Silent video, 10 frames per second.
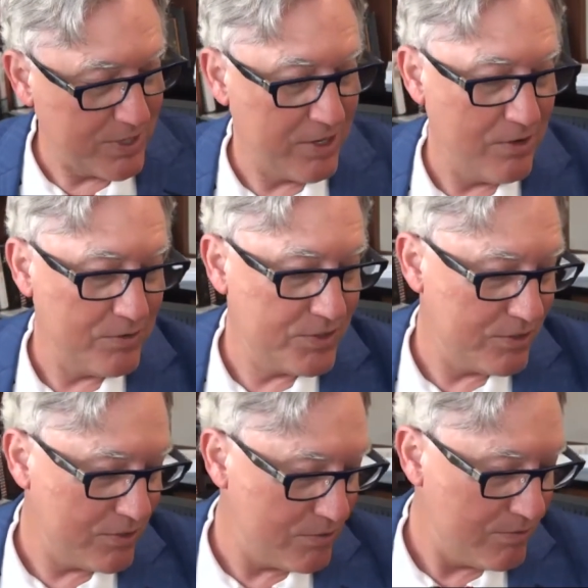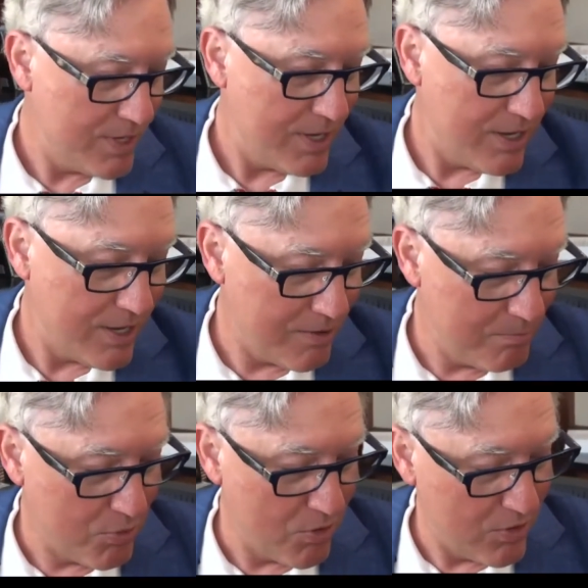you to
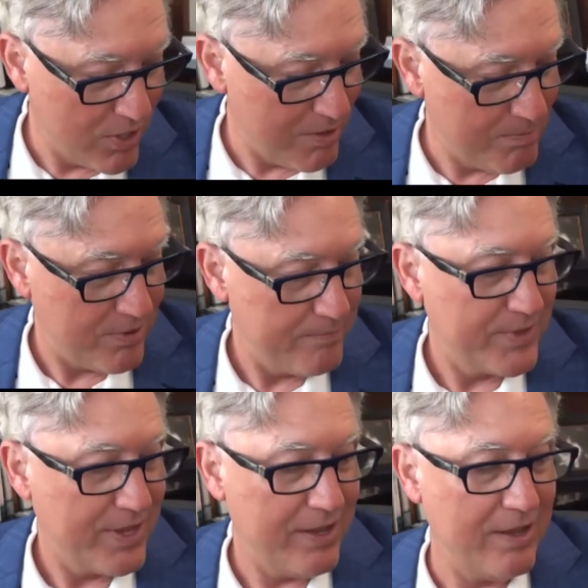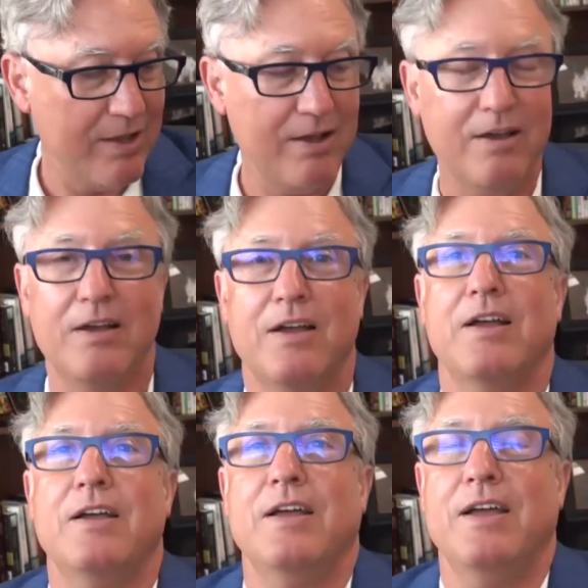pull up. And
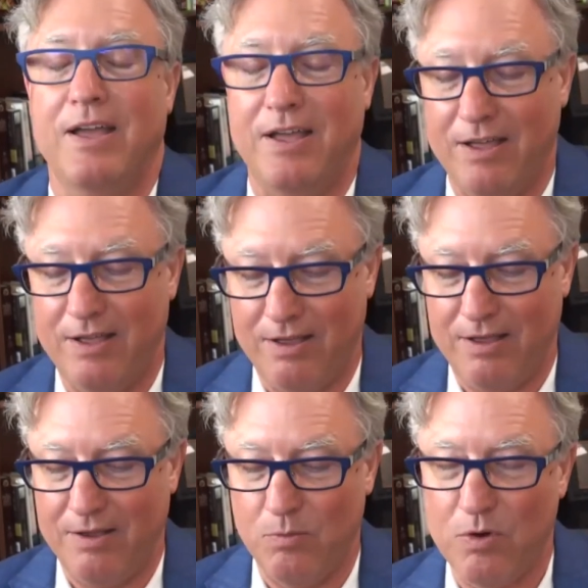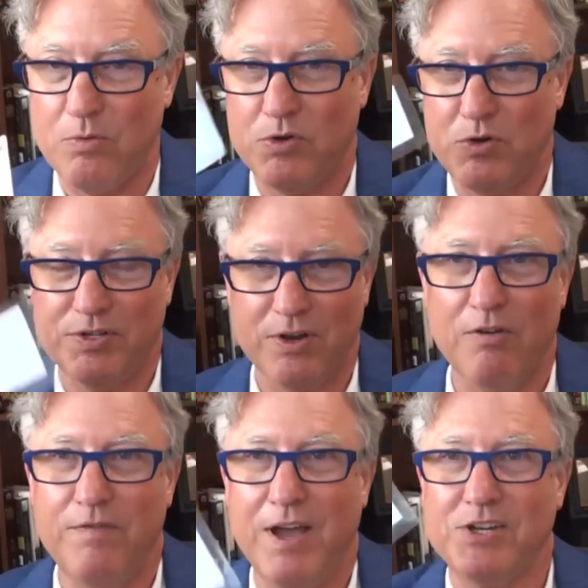we're using
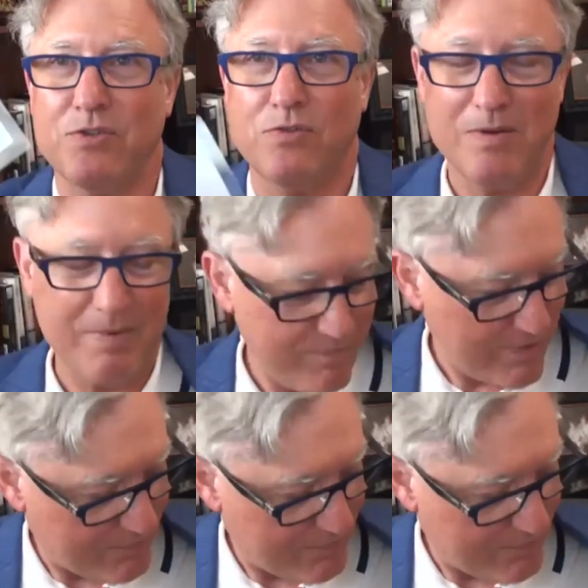old-fashioned 3x5